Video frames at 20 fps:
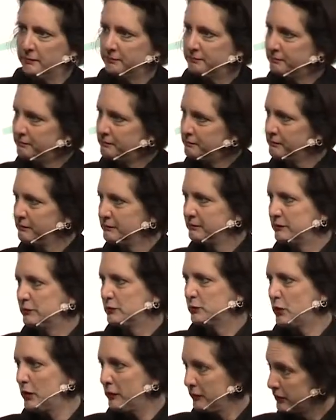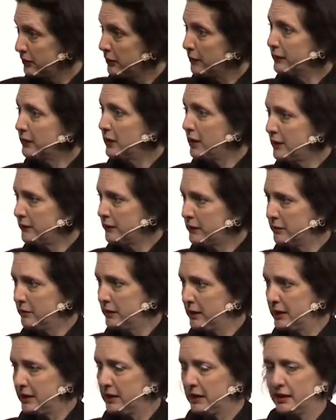him what was going on with
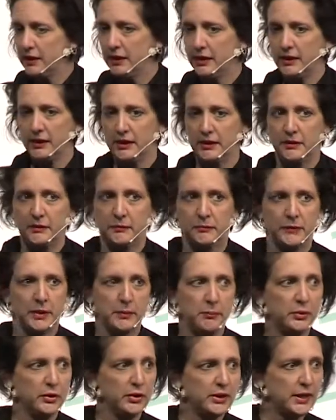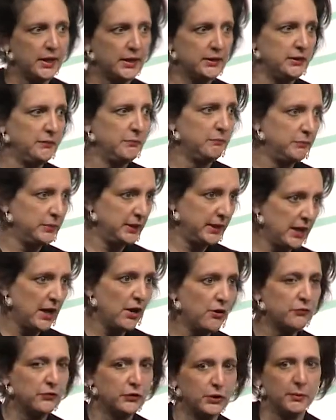me. My book had been
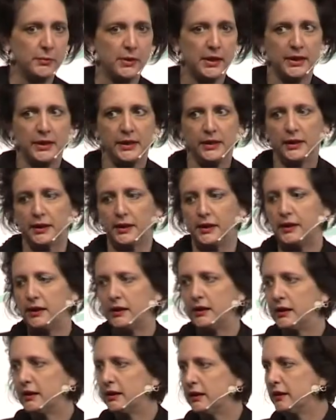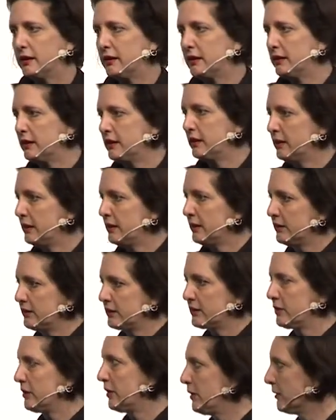out for about a year.
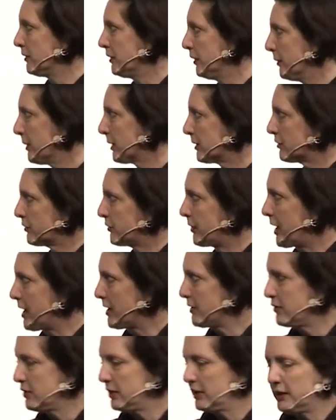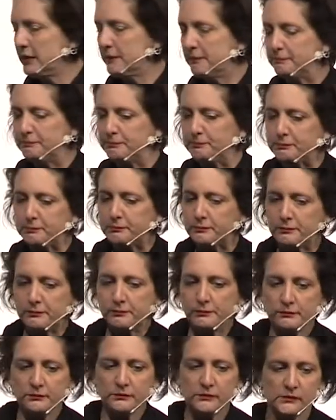It's called UX Strategy,
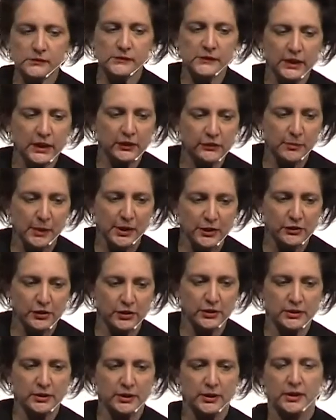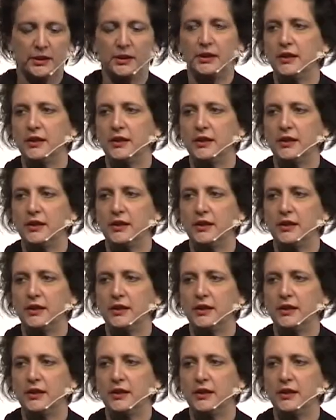as mentioned.